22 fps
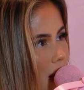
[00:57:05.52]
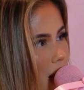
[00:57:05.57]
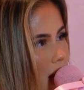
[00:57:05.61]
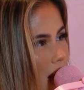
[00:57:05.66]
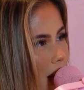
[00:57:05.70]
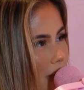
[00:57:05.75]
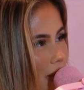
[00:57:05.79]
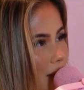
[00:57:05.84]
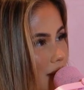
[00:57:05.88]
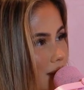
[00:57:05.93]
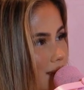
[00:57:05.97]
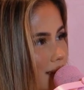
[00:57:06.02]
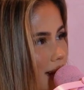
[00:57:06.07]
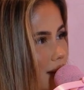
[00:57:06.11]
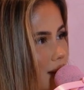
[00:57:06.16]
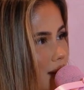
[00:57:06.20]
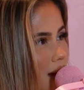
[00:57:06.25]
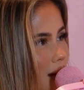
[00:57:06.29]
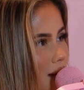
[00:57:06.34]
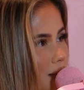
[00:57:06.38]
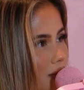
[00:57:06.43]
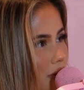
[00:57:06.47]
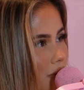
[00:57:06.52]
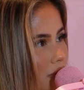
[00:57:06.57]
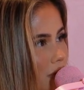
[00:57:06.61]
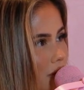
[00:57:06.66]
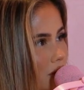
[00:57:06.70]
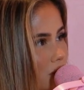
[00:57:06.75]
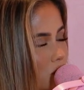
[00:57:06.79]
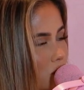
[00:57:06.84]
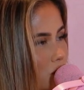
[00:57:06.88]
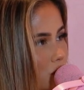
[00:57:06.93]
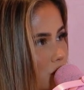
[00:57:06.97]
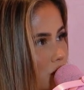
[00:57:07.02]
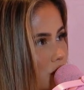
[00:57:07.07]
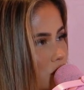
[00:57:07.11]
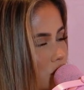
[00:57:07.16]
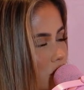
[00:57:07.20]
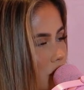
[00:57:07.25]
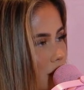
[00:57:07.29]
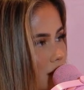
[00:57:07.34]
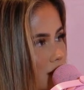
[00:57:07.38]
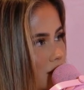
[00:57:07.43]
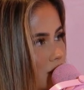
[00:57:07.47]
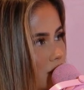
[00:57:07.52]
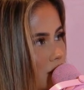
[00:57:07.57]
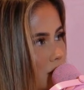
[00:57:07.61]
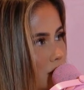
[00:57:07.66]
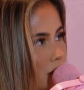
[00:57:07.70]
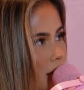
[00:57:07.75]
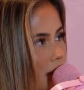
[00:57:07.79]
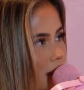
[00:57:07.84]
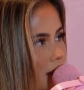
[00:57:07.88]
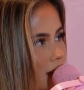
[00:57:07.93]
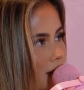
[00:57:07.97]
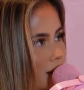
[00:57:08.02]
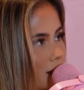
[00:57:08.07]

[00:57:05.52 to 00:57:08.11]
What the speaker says: I think date night definitely a shorter dress for me.